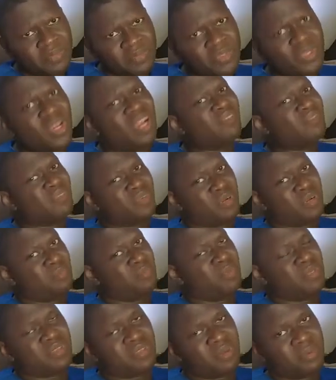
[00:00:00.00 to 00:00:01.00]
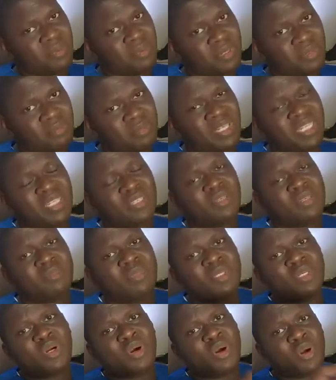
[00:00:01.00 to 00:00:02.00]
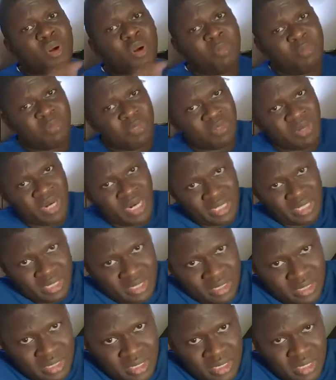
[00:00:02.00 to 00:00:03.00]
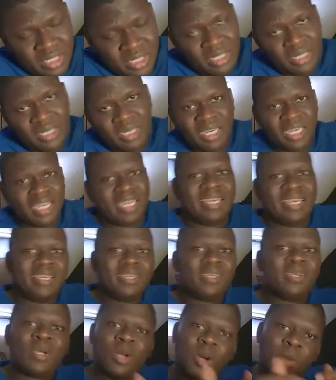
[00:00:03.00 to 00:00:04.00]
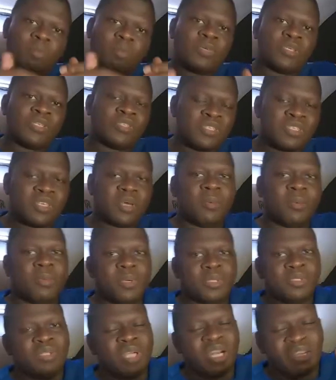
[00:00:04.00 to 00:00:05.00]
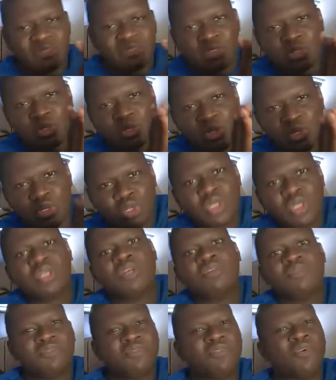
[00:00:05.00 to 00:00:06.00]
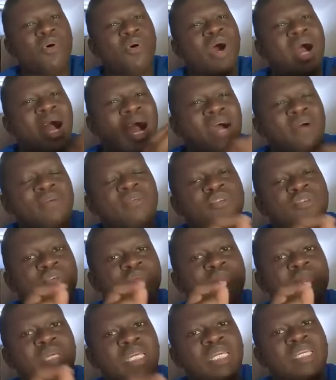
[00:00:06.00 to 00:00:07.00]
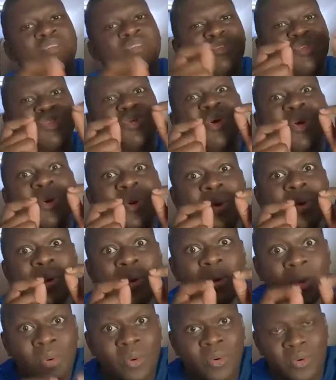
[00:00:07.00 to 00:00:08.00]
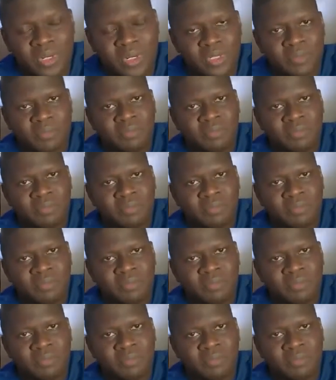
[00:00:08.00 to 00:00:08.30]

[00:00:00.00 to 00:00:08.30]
You have to copy someone. But there's something called copyright. In copying someone, you have to look for how to make it your own.